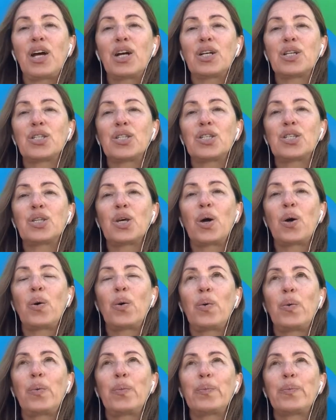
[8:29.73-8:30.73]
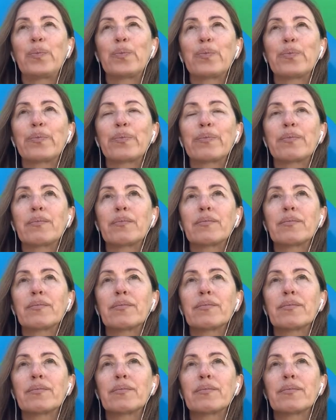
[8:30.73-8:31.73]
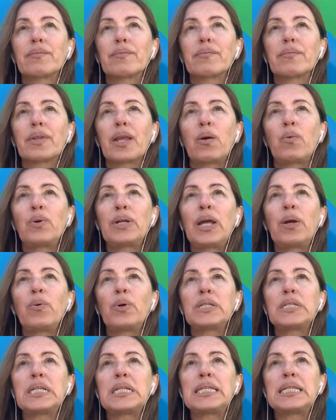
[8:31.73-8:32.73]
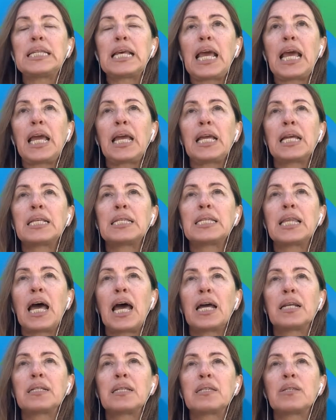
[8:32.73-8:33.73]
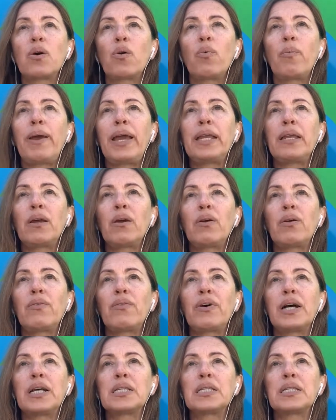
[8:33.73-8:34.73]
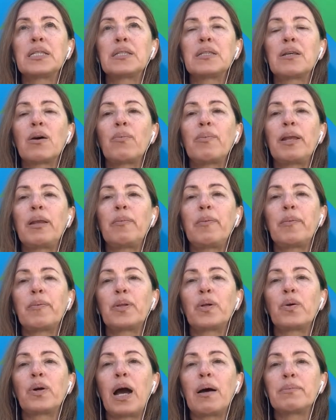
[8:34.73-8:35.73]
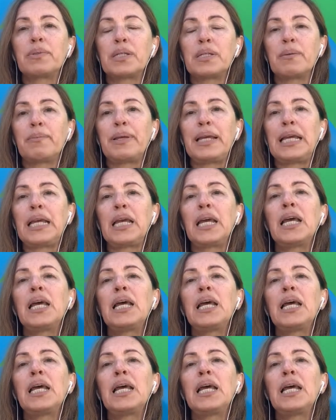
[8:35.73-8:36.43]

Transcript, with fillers: So, what I want to say is that so many of us, so many people who come to me,